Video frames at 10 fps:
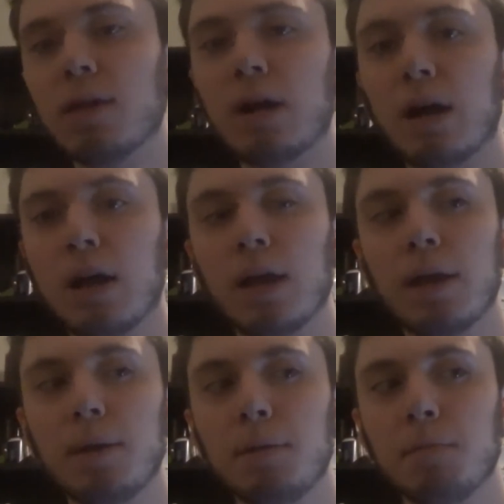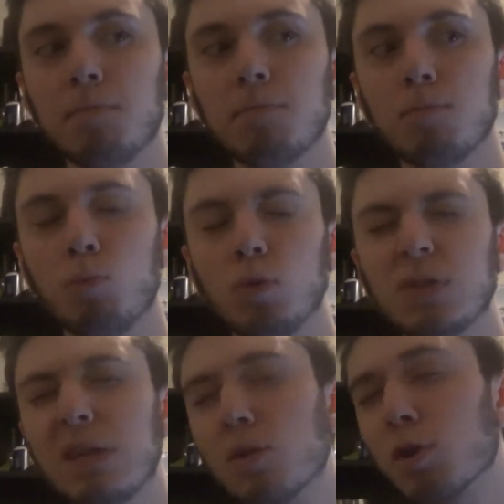that I
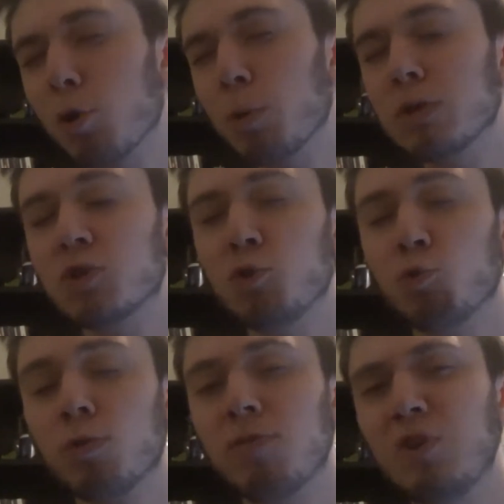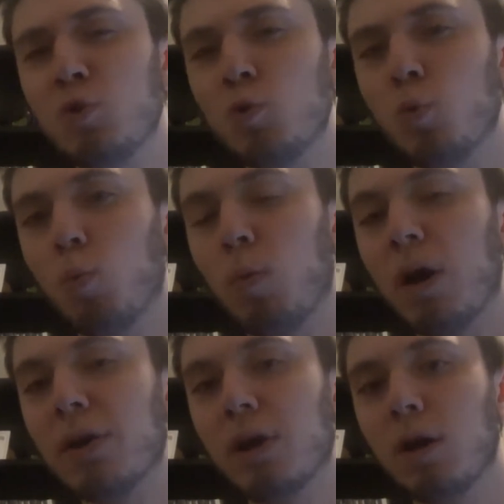was either going to review
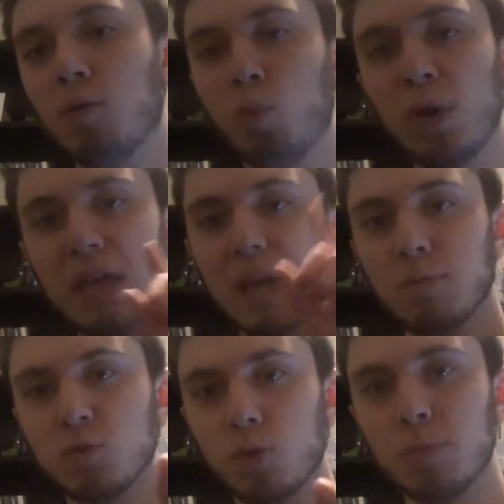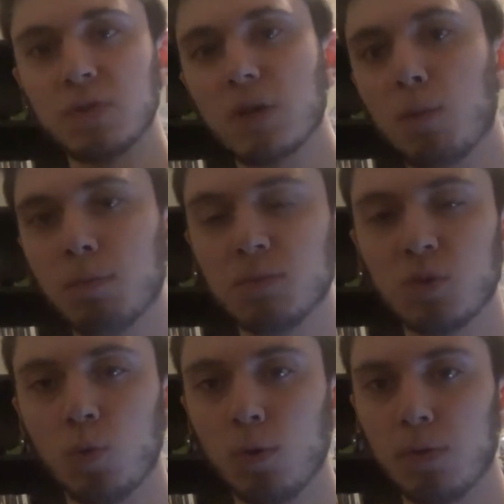one of We Came As Romans
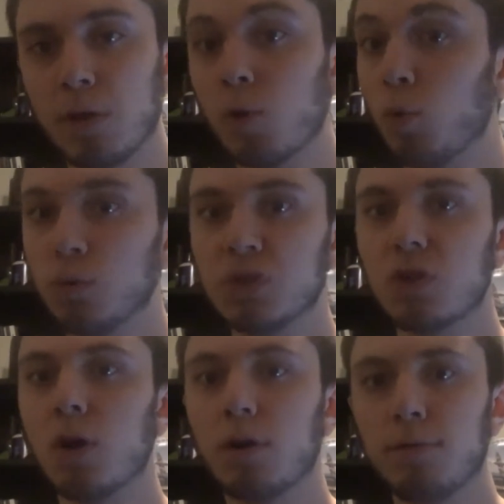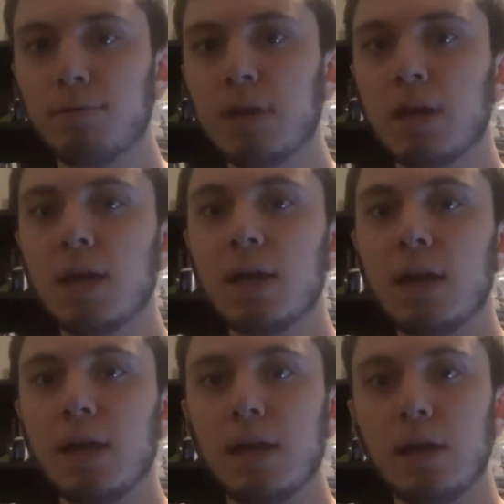albums or their whole discography
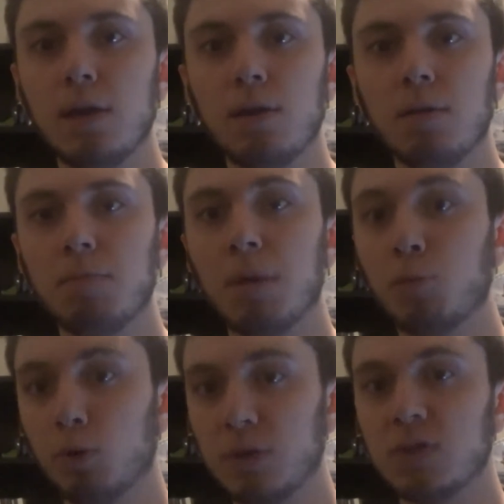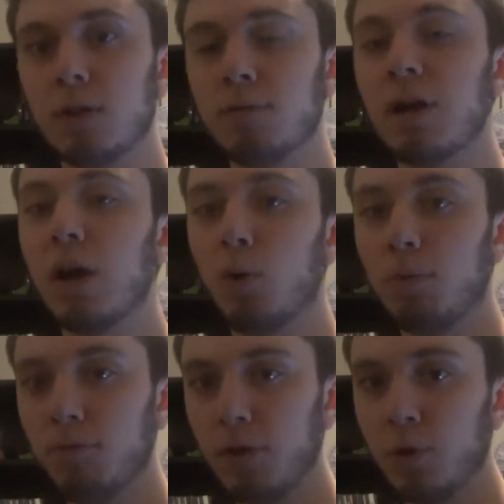in remembrance of Kyle
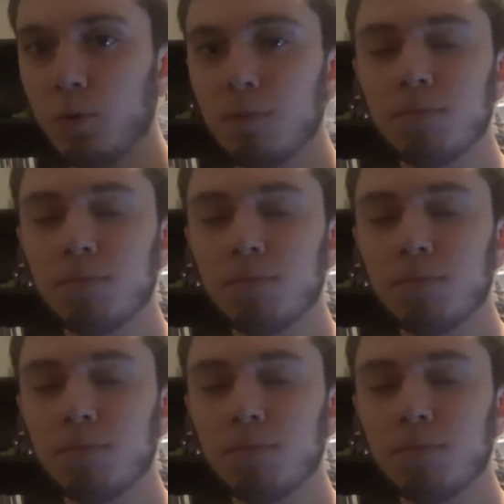Pavone.